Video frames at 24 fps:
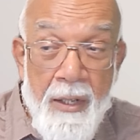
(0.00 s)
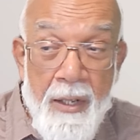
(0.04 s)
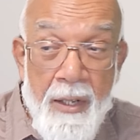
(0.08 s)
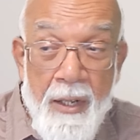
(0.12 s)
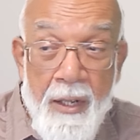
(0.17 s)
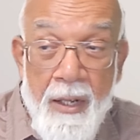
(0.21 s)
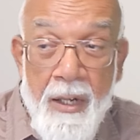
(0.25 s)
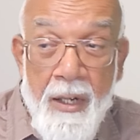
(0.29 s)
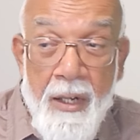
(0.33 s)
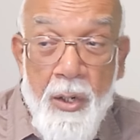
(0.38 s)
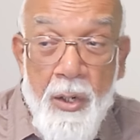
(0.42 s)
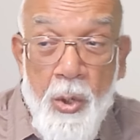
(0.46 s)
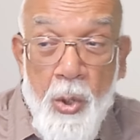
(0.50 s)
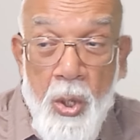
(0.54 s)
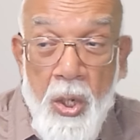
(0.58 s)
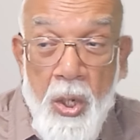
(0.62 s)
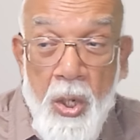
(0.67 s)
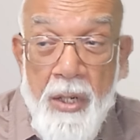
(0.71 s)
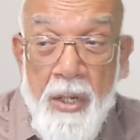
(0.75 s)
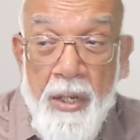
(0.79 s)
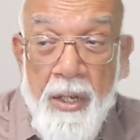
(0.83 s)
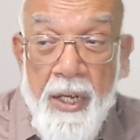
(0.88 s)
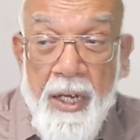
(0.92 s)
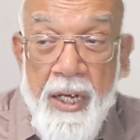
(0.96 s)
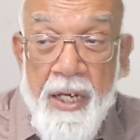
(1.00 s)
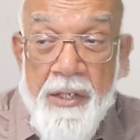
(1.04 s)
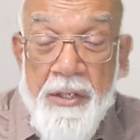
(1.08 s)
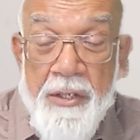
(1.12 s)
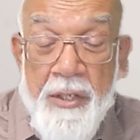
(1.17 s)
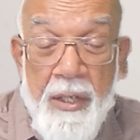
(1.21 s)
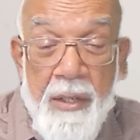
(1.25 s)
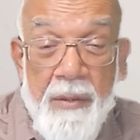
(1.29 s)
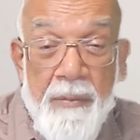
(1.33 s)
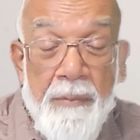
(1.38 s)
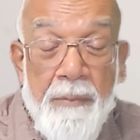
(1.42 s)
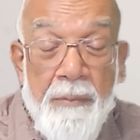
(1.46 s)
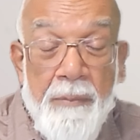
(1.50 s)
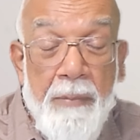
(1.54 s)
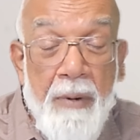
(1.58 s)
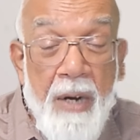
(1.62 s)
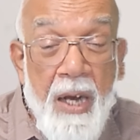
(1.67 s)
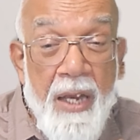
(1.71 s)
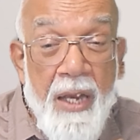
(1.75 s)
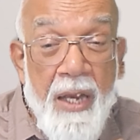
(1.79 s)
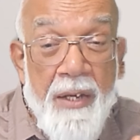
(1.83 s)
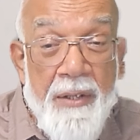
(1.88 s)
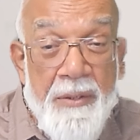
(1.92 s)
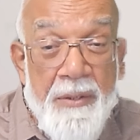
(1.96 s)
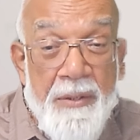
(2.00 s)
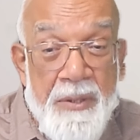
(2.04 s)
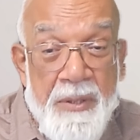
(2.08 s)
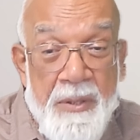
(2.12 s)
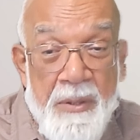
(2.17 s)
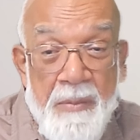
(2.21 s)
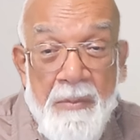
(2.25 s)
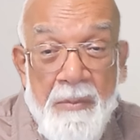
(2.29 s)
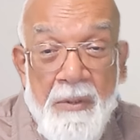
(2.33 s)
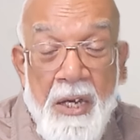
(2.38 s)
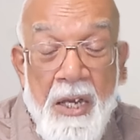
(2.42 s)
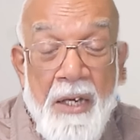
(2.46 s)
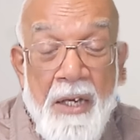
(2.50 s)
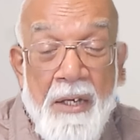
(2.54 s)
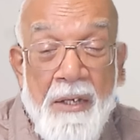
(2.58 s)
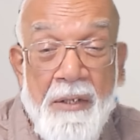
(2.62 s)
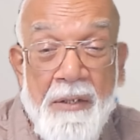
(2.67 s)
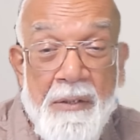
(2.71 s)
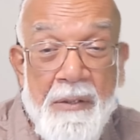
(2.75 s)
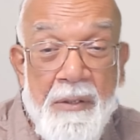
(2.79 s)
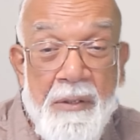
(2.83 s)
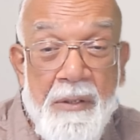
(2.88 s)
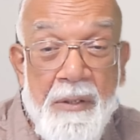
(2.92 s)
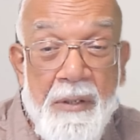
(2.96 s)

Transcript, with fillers: A cognitive biased mind.